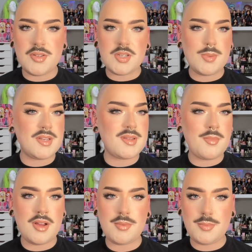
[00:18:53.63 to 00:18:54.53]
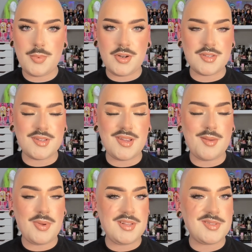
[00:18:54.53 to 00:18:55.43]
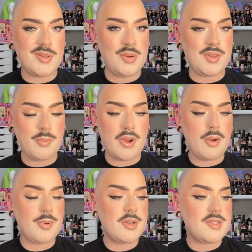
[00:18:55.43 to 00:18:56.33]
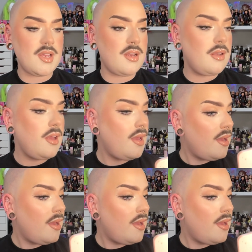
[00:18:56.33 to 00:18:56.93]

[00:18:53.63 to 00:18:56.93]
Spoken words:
just because I'm not personally a pencil-only brow person.